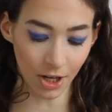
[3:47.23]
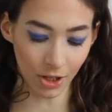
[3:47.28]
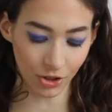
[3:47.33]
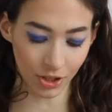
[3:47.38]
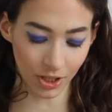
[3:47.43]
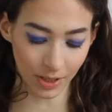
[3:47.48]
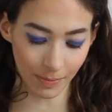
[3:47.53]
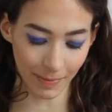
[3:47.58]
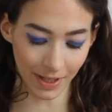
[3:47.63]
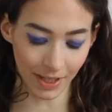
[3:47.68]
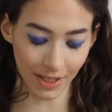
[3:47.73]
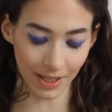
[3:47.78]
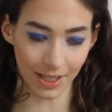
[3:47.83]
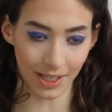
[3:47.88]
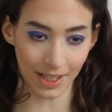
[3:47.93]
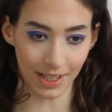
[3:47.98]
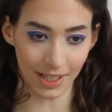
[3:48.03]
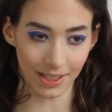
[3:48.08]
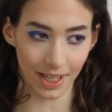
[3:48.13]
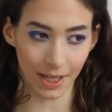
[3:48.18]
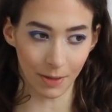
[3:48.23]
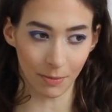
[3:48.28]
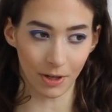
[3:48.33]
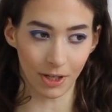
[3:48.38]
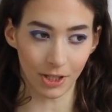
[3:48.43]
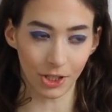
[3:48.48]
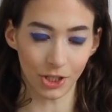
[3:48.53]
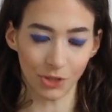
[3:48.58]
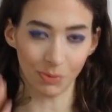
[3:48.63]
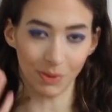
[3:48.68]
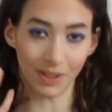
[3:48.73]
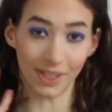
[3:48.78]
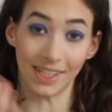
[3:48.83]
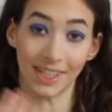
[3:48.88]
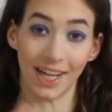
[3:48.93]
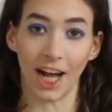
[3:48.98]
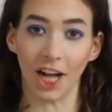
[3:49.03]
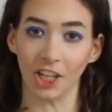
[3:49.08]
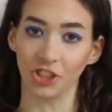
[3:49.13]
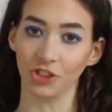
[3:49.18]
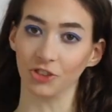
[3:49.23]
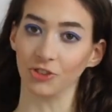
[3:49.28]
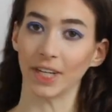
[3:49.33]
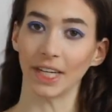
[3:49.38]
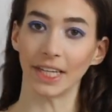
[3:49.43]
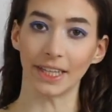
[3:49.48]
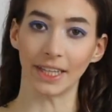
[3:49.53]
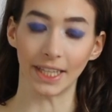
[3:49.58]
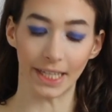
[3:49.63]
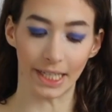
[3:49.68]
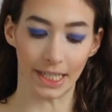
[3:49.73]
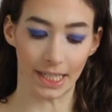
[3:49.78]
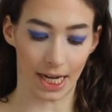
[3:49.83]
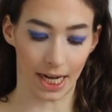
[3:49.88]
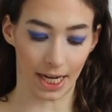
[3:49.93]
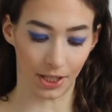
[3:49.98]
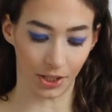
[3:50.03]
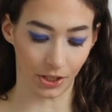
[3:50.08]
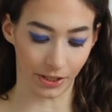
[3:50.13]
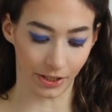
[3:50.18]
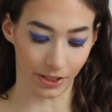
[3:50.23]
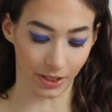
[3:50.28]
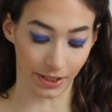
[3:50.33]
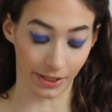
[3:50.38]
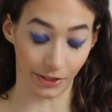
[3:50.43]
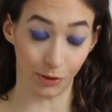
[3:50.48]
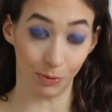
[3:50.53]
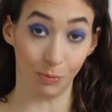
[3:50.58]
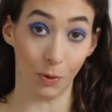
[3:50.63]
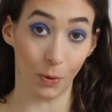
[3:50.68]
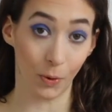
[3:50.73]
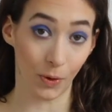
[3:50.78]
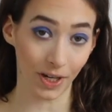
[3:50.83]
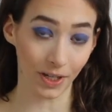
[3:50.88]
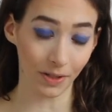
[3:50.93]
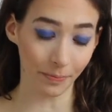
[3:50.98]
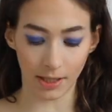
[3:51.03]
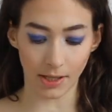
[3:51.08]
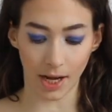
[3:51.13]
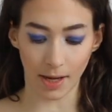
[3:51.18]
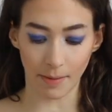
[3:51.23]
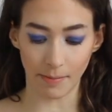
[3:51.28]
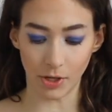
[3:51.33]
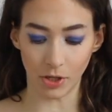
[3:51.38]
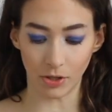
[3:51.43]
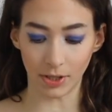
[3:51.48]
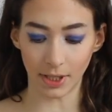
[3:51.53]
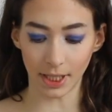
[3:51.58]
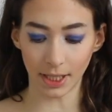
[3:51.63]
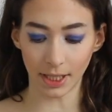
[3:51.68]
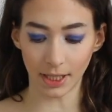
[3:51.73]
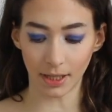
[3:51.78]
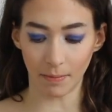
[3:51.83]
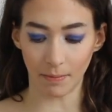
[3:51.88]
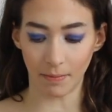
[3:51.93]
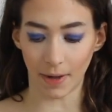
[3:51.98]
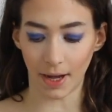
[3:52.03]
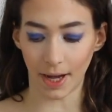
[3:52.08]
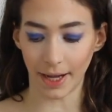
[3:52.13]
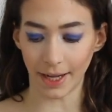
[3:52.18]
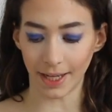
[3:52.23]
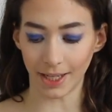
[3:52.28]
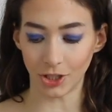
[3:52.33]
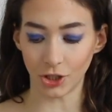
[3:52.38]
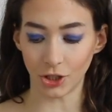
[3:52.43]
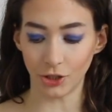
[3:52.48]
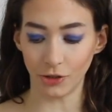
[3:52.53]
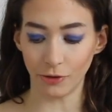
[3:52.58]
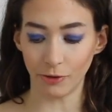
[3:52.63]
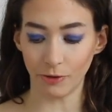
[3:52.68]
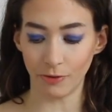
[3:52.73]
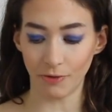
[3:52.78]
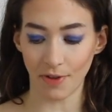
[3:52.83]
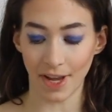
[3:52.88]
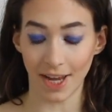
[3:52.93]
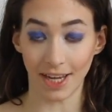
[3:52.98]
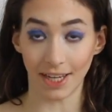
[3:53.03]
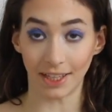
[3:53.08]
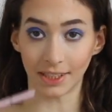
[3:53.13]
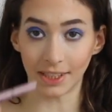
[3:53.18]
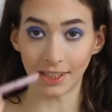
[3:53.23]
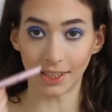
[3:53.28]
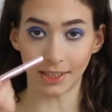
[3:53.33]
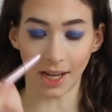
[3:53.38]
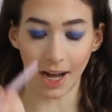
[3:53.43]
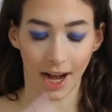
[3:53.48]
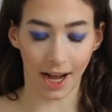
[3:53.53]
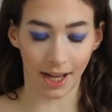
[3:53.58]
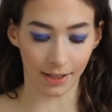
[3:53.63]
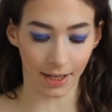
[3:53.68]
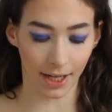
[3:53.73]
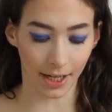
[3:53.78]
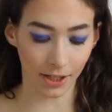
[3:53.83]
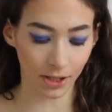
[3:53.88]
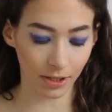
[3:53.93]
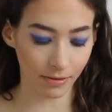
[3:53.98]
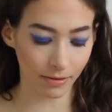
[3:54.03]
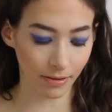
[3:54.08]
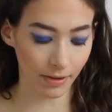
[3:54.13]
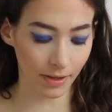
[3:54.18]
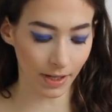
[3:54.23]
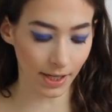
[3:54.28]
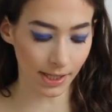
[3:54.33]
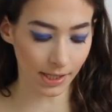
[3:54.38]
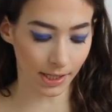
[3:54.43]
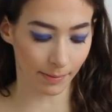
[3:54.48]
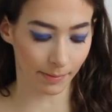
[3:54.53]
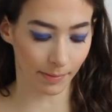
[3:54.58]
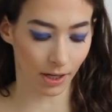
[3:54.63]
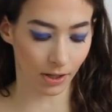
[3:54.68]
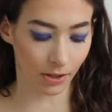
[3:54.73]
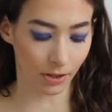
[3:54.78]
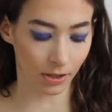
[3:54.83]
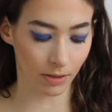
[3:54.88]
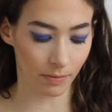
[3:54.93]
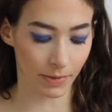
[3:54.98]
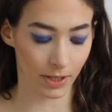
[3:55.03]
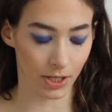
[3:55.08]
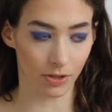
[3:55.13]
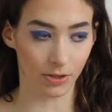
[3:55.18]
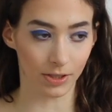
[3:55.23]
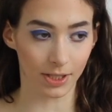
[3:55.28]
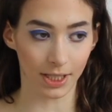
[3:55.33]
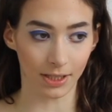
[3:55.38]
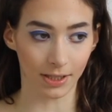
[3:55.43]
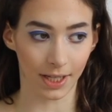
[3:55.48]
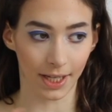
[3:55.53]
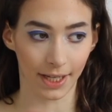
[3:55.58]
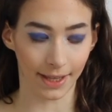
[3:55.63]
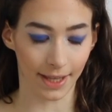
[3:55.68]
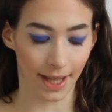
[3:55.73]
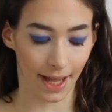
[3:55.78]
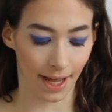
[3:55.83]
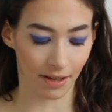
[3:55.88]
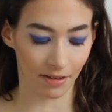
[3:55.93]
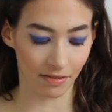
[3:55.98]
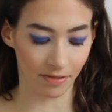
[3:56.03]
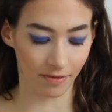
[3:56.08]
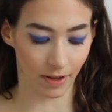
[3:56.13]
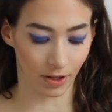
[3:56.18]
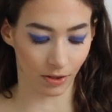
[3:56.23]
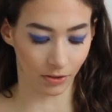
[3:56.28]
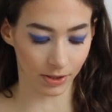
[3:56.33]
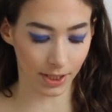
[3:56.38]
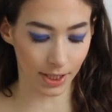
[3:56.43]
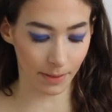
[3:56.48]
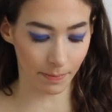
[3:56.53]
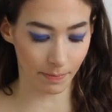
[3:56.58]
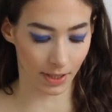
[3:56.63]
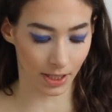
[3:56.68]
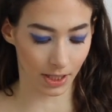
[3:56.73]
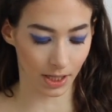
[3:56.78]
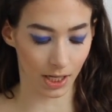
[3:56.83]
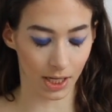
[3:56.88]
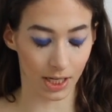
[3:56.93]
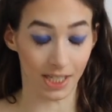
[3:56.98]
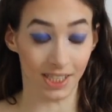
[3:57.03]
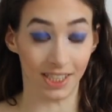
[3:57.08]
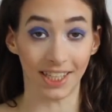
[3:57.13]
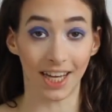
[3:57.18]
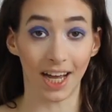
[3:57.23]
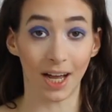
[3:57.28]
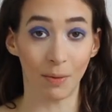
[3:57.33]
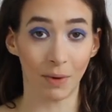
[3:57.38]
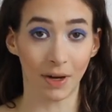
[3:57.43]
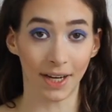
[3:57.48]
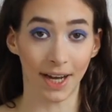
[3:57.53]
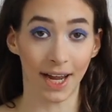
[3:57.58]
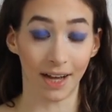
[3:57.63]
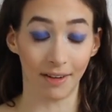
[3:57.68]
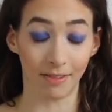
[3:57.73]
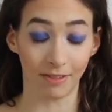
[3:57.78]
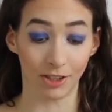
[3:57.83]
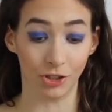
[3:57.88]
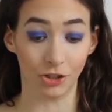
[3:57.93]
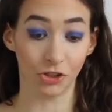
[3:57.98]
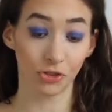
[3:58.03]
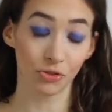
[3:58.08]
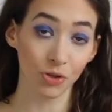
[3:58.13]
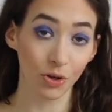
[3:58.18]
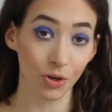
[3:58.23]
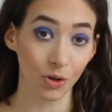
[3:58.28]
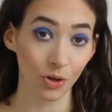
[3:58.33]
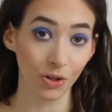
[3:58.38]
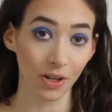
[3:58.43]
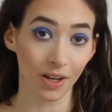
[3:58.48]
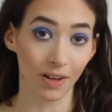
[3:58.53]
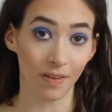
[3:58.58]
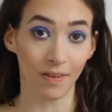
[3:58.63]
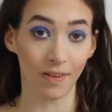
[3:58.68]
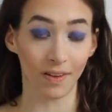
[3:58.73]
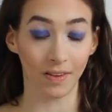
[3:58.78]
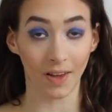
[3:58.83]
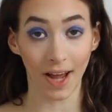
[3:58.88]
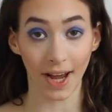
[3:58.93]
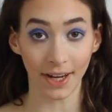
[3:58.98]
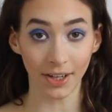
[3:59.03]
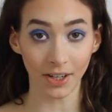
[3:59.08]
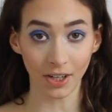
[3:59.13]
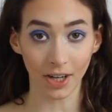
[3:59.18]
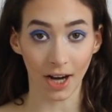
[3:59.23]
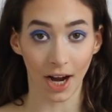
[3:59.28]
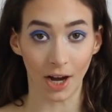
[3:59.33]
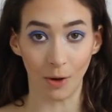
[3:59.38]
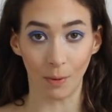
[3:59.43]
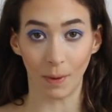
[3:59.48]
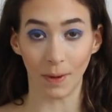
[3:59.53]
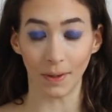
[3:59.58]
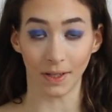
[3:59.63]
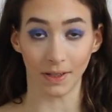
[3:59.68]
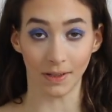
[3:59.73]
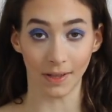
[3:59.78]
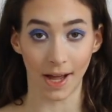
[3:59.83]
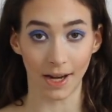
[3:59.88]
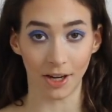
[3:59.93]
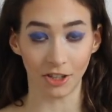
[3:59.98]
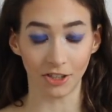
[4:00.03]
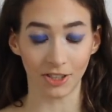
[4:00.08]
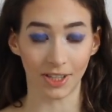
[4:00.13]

just because I want to exaggerate the eye look a little more. And I'm using my Too Faced eyeliner for this. I'm not going to be using like that felt tip because I want to have control of the liner. I don't want the liner